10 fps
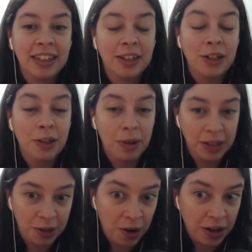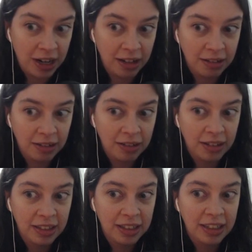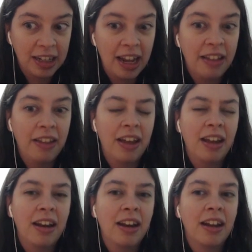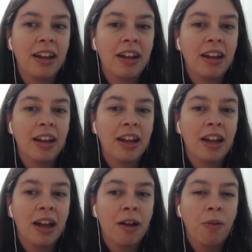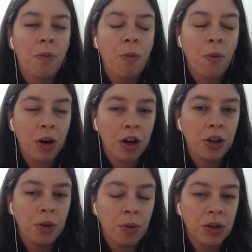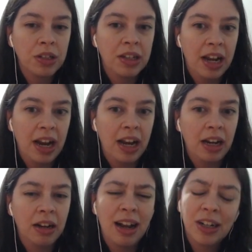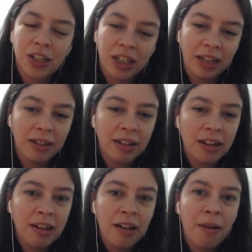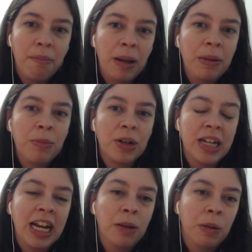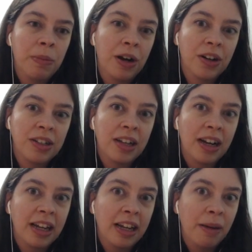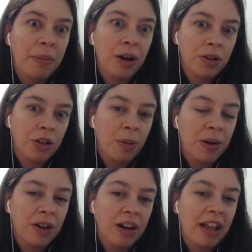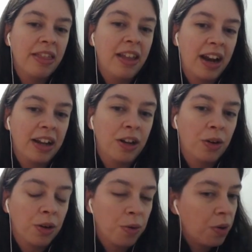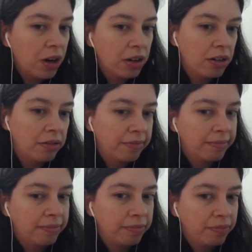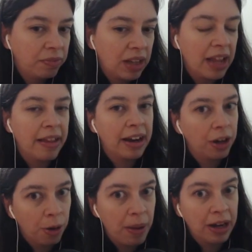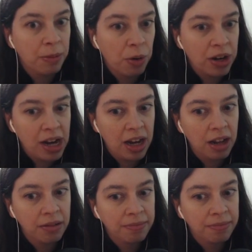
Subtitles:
to do Asgarnia and then work towards getting, actually, maybe Mauritania will be better because then I can get Barrow's armor and then I can go to Korend. And then I can go back to Mauritania.